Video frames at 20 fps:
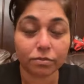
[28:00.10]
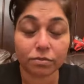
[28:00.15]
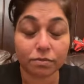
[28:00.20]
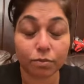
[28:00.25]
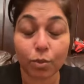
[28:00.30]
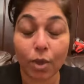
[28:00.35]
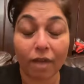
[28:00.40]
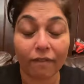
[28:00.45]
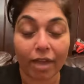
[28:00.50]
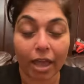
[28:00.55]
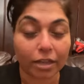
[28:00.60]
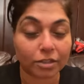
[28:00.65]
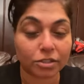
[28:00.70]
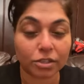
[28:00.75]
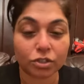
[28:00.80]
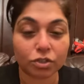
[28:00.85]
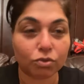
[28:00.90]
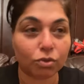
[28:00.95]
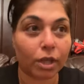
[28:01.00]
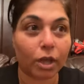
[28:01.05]
we have
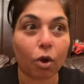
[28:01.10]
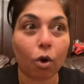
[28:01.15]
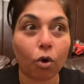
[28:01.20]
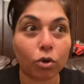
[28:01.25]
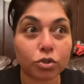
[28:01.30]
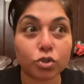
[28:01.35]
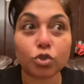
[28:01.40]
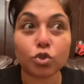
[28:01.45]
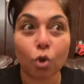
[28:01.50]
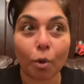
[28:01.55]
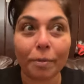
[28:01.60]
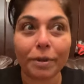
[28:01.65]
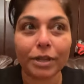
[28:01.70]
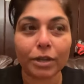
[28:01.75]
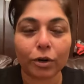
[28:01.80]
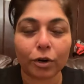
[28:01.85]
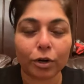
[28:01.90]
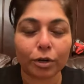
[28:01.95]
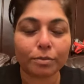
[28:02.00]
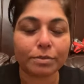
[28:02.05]
access to, like so many
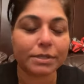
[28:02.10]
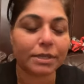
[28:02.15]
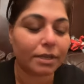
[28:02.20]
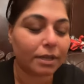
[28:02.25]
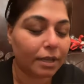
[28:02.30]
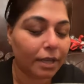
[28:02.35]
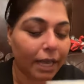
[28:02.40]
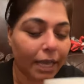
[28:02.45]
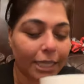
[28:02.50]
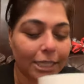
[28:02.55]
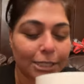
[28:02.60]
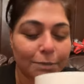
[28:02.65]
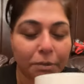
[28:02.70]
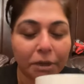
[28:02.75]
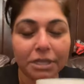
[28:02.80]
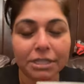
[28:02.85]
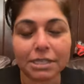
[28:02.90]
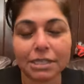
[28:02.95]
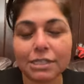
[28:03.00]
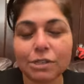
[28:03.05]
herbs and
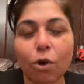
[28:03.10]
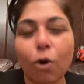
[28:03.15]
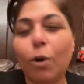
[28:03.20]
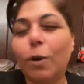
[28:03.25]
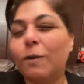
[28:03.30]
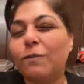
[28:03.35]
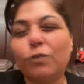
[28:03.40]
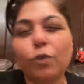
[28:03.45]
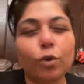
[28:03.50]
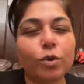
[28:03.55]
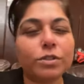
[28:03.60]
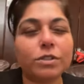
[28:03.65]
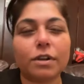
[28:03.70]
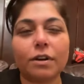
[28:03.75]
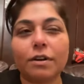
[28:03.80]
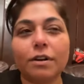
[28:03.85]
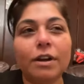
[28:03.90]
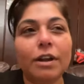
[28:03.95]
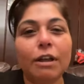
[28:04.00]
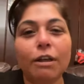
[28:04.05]
spices, all of those
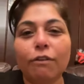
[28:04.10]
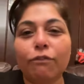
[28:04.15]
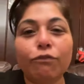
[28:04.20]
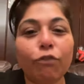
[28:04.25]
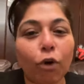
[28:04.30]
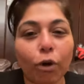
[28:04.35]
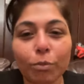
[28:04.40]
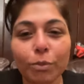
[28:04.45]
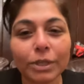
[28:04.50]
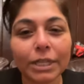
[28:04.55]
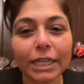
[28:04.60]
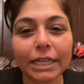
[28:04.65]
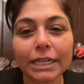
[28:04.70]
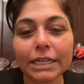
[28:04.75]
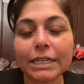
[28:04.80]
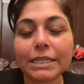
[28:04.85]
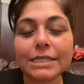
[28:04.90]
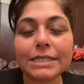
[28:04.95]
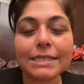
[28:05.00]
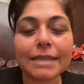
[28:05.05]
are formulated
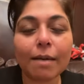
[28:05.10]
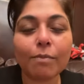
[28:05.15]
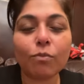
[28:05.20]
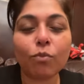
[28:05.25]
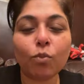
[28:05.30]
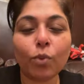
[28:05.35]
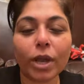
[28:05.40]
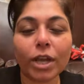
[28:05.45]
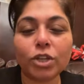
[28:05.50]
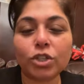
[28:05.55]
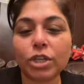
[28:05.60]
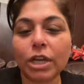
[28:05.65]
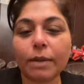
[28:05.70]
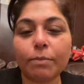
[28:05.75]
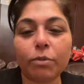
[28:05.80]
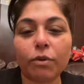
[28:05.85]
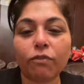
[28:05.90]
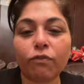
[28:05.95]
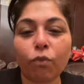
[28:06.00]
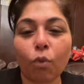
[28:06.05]
in some way,
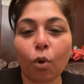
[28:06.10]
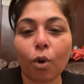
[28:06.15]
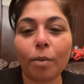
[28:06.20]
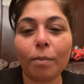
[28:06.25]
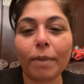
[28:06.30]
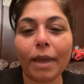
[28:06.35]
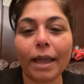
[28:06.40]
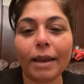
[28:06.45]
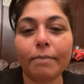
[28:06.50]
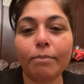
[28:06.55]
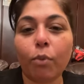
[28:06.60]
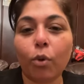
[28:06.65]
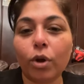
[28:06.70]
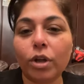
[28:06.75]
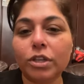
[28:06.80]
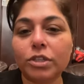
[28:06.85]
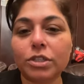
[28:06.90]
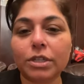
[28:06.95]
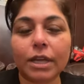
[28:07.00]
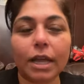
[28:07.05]
shape, or form and
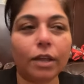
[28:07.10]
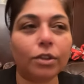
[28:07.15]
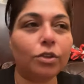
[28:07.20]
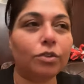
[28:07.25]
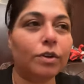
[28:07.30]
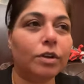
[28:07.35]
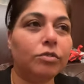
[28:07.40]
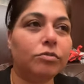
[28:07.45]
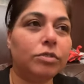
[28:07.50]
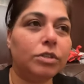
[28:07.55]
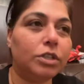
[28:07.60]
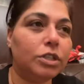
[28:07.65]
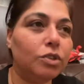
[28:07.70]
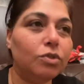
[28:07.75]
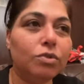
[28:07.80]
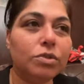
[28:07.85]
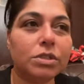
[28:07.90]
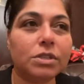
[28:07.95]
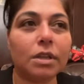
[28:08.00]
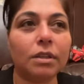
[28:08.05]
boiled together and
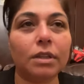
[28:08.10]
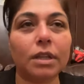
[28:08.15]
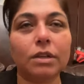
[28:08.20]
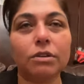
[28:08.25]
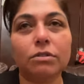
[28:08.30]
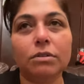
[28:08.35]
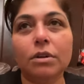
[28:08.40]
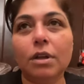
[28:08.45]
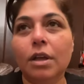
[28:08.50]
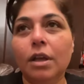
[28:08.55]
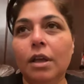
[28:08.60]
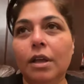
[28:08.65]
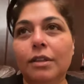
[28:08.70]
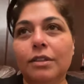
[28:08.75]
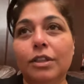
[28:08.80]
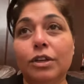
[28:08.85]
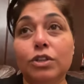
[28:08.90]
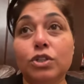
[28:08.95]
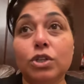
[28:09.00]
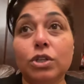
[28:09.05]
reduced, and then
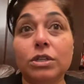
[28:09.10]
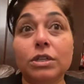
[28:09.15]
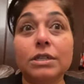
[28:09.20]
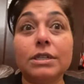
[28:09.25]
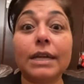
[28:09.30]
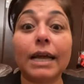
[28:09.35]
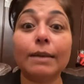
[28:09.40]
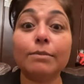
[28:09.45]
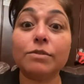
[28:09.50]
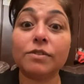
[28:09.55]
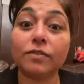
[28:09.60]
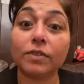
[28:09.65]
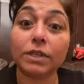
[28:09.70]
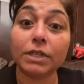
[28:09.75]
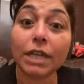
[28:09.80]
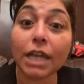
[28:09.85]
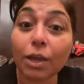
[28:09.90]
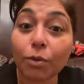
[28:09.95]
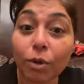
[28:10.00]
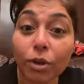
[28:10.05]
there's certain times of the
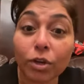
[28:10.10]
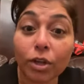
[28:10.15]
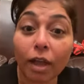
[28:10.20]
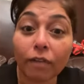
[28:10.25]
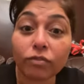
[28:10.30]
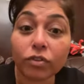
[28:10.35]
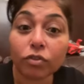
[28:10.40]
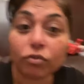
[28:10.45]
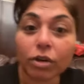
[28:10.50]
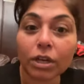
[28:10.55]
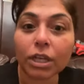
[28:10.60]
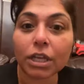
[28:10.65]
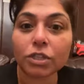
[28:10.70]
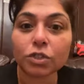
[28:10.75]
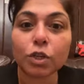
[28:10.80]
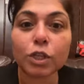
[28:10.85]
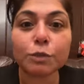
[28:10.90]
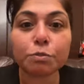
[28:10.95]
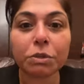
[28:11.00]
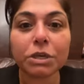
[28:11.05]
day when you have to drink it.
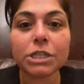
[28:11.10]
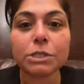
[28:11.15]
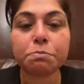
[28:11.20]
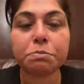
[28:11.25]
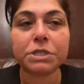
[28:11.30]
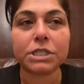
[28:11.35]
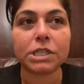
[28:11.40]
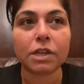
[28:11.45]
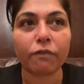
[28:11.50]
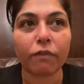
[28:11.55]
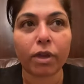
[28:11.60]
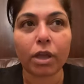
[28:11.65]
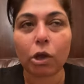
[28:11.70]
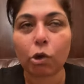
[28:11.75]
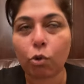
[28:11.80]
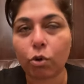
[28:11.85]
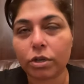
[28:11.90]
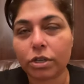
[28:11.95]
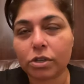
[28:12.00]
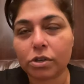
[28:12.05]
So it's pretty specific
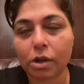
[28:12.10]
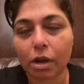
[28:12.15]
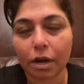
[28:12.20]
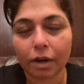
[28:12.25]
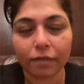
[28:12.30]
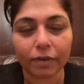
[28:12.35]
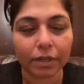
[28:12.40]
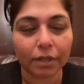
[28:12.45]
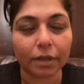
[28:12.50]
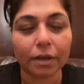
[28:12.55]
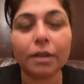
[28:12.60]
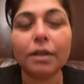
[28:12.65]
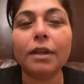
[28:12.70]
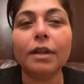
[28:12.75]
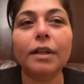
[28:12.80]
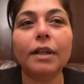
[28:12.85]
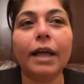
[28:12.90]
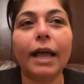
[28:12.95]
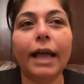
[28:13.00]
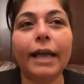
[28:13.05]
according to Ayurveda.
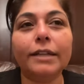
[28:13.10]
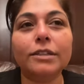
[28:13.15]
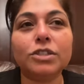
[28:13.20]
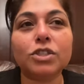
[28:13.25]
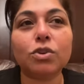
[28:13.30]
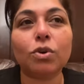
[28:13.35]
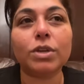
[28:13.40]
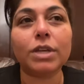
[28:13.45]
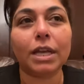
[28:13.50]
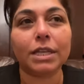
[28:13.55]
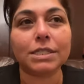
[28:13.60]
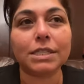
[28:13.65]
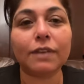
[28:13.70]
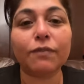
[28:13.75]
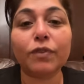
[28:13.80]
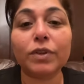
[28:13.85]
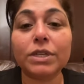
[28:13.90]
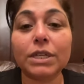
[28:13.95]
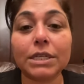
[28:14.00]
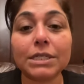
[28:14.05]
And so yes, if
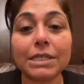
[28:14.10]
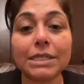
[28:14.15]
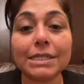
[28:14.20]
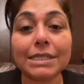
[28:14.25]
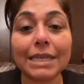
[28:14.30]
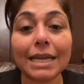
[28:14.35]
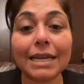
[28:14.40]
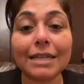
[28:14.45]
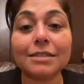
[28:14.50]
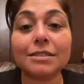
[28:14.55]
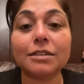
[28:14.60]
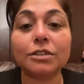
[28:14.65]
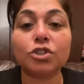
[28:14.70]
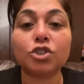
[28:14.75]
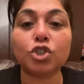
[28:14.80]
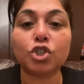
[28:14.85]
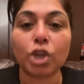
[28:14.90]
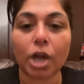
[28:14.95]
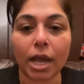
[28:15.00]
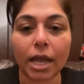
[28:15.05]
it doesn't say it's a
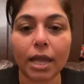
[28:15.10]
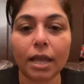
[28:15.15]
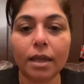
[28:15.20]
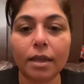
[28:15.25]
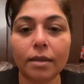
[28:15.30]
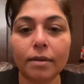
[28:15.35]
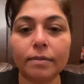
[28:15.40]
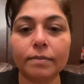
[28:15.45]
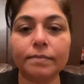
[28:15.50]
chai,